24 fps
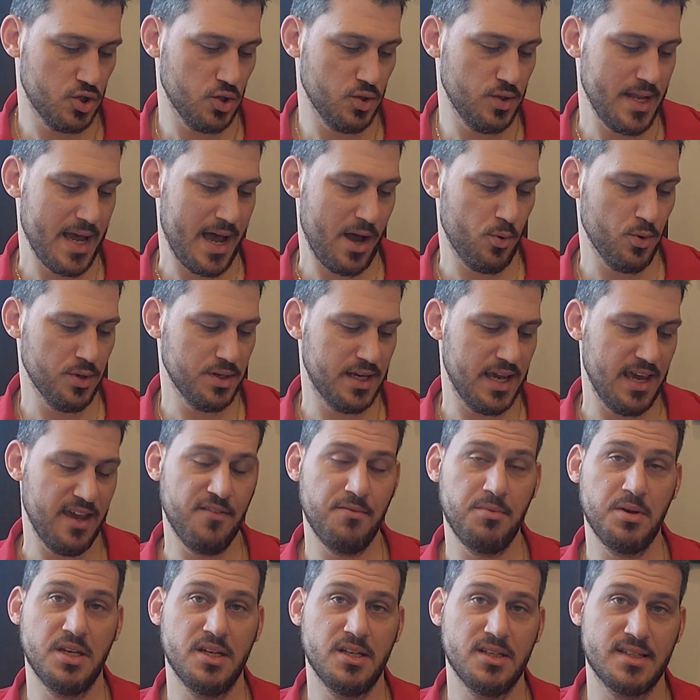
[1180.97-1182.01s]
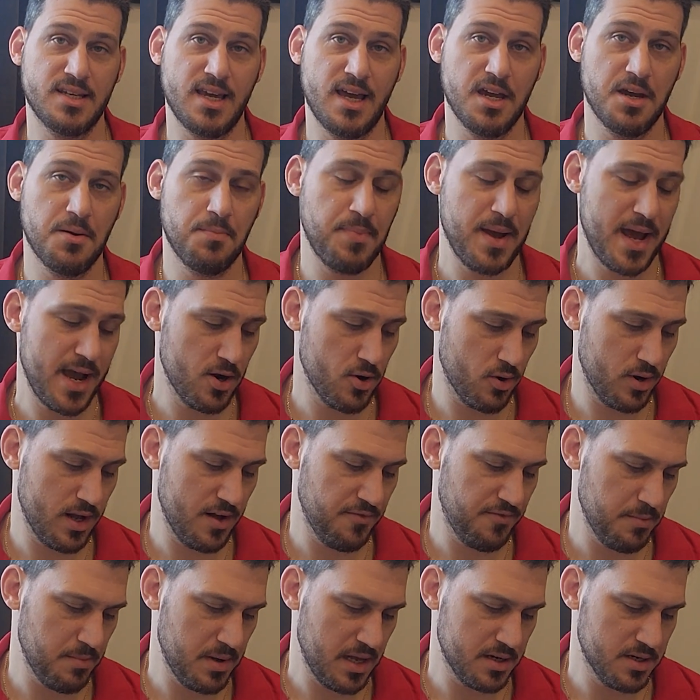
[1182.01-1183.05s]
now it gave me an entire
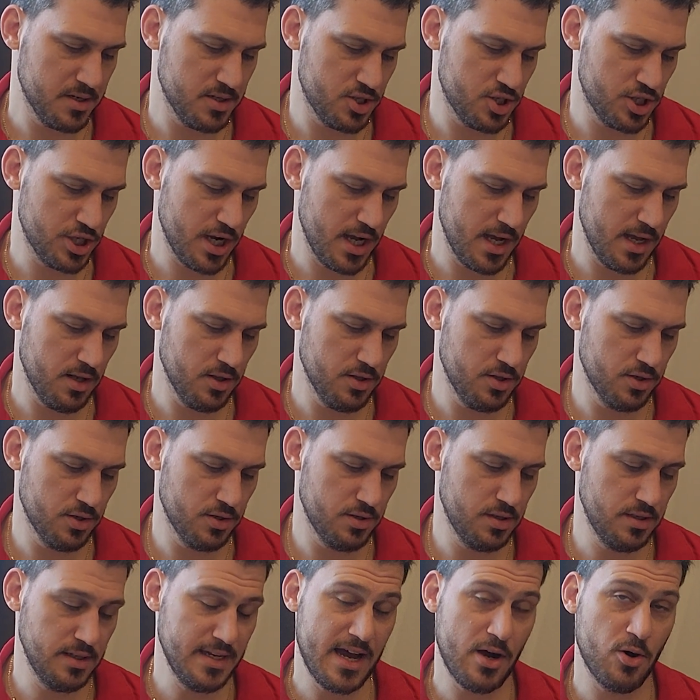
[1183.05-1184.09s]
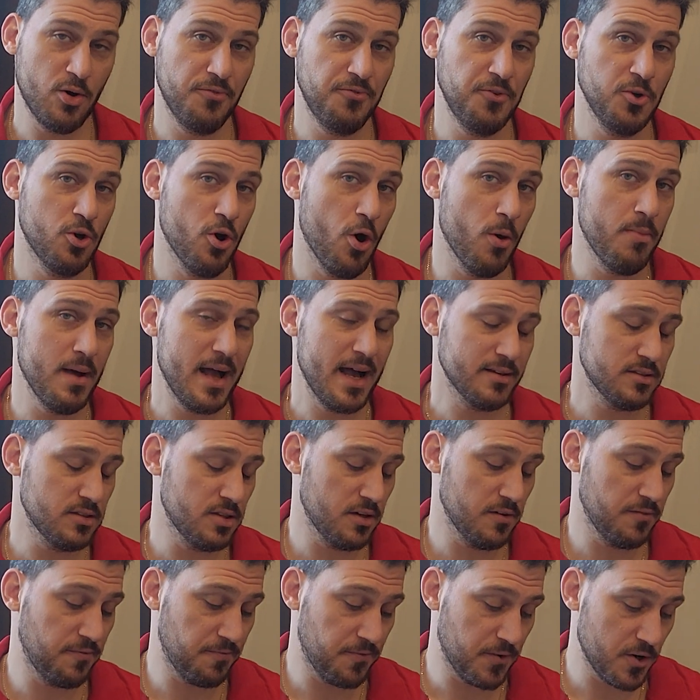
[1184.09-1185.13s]
paragraph about his childhood. Now, if you go back to
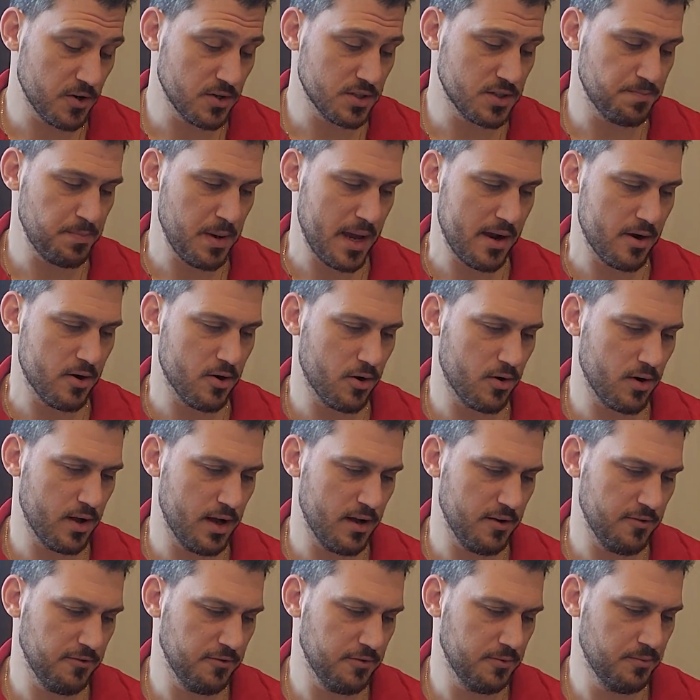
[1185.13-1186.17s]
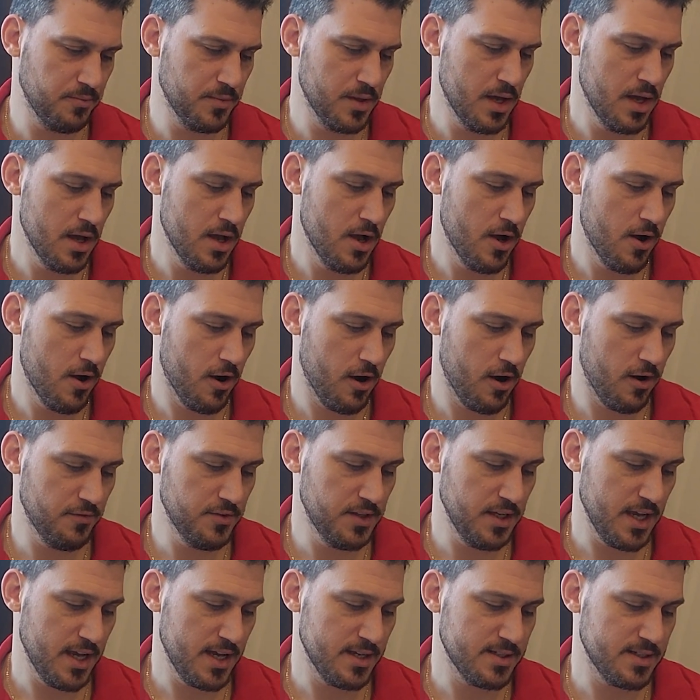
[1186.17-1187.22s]
the first paragraph of
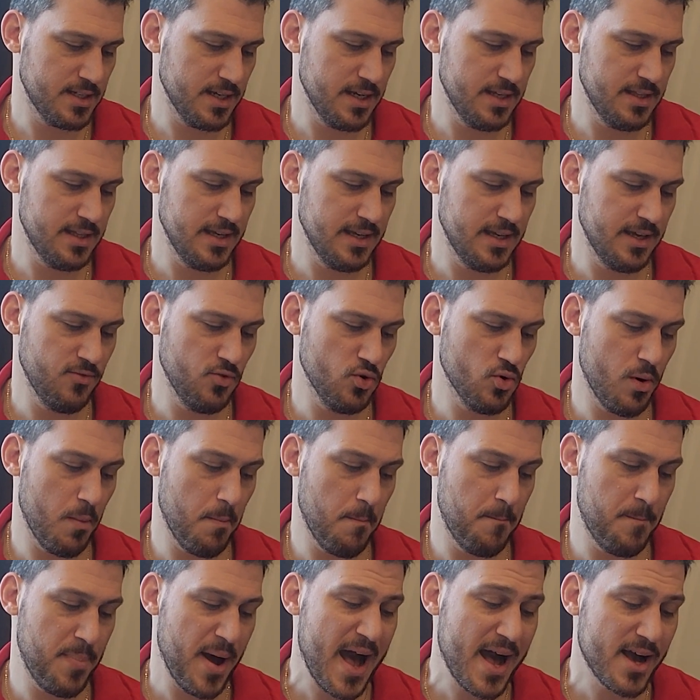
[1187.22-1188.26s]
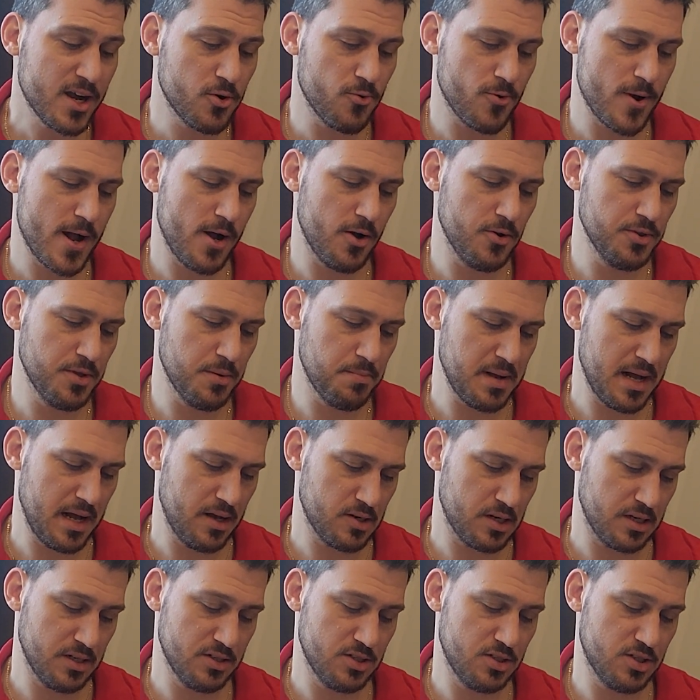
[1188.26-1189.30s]
the essay, they give you a background
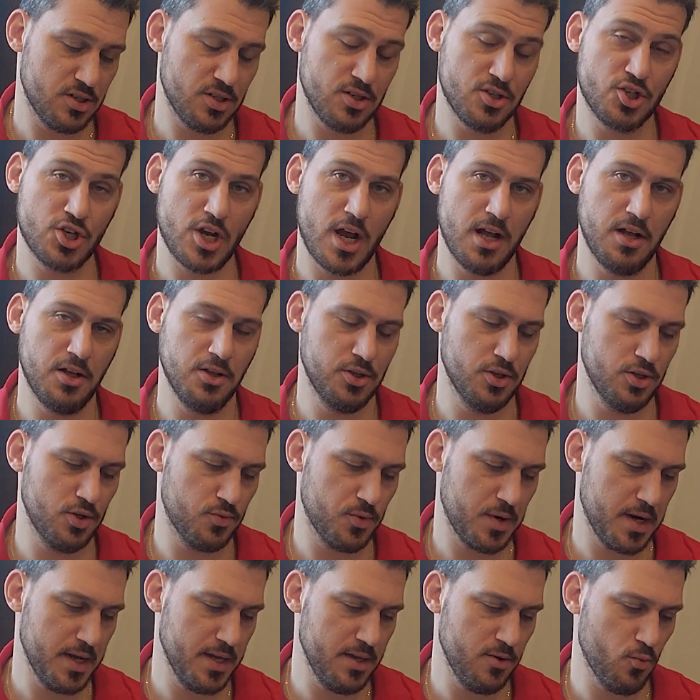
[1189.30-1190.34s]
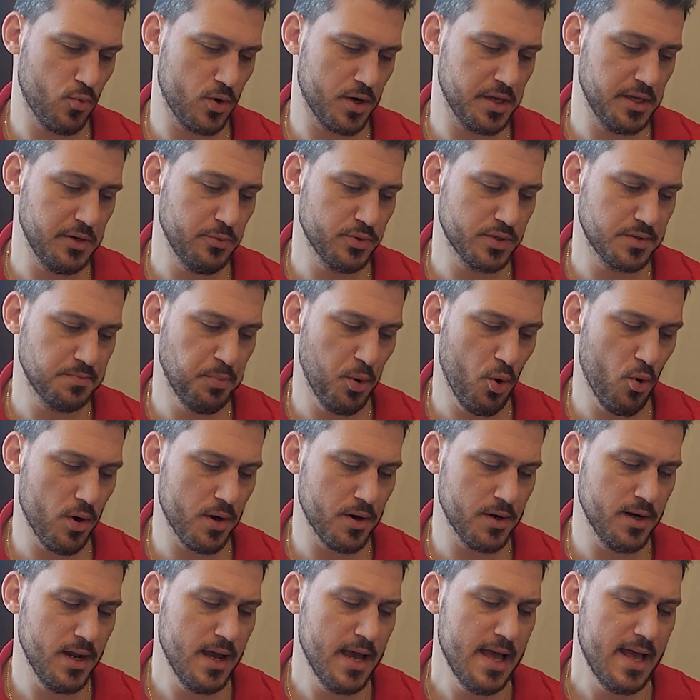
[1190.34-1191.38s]
about his childhood, right? Where he was
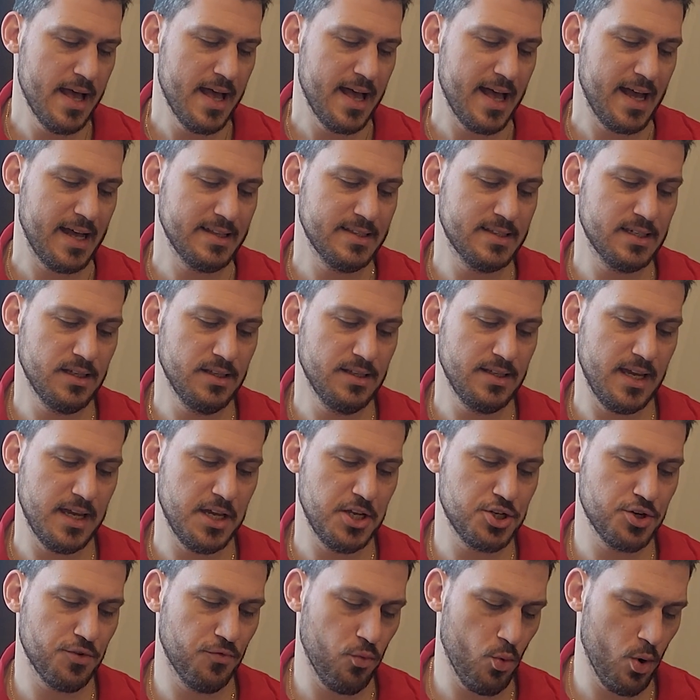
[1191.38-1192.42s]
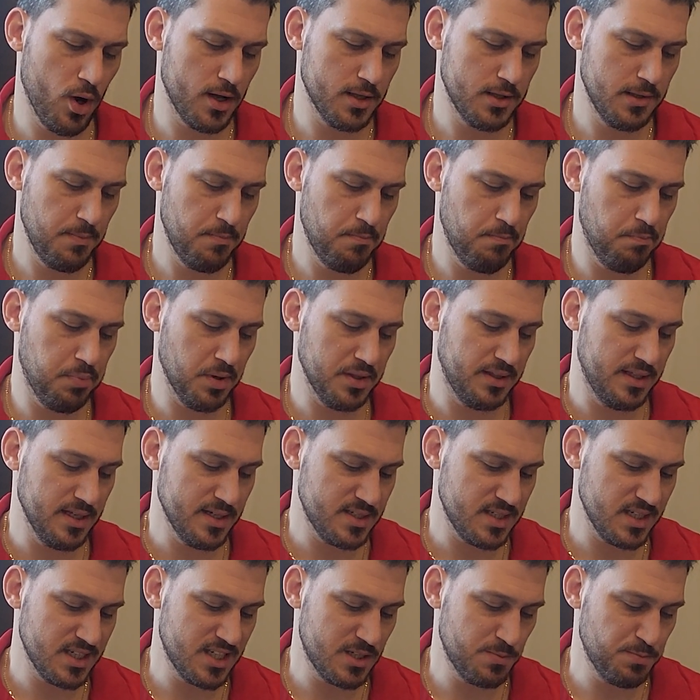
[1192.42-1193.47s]
born until the age of what? but
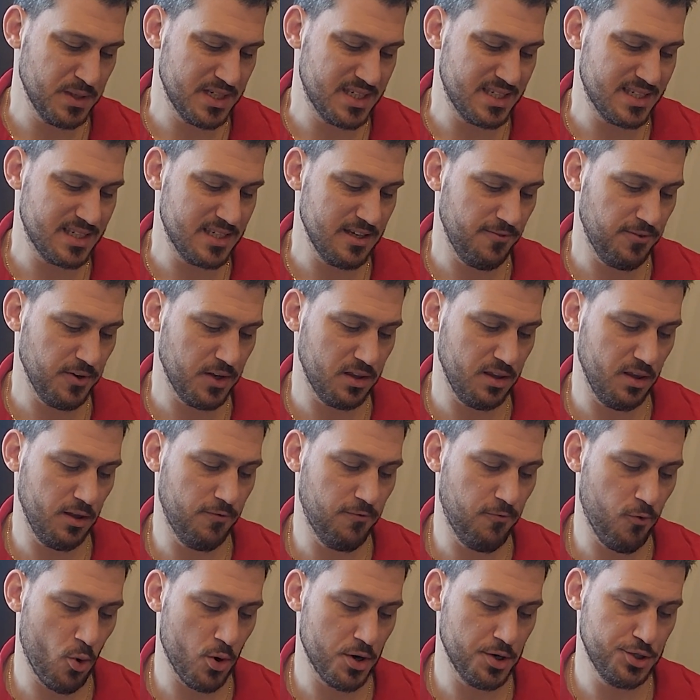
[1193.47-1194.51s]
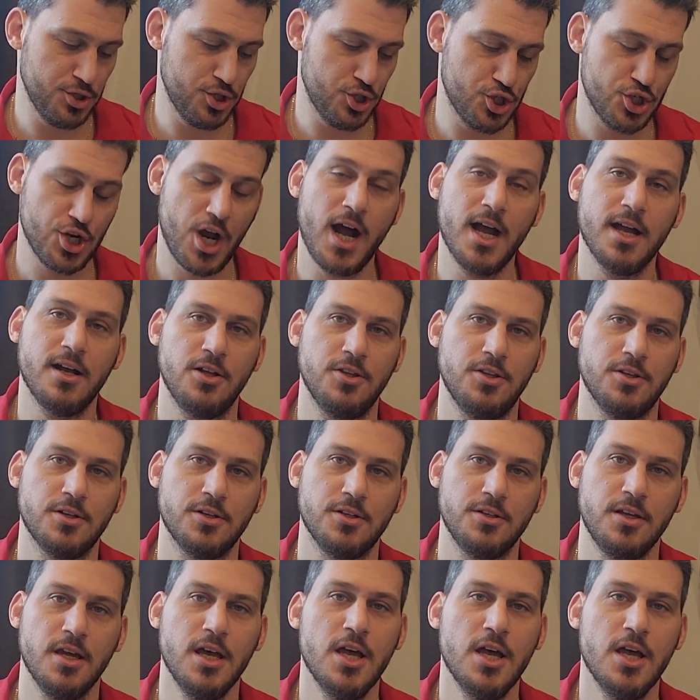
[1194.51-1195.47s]
this is specifically for his childhood.